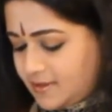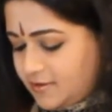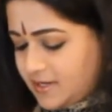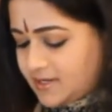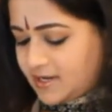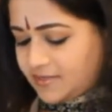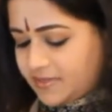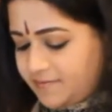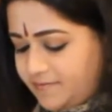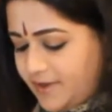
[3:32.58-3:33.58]
You can
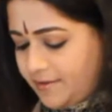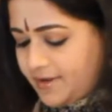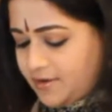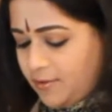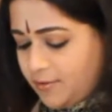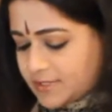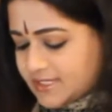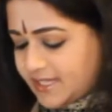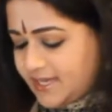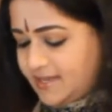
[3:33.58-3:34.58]
cut them very
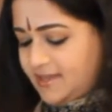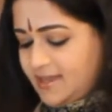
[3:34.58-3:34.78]
coarsely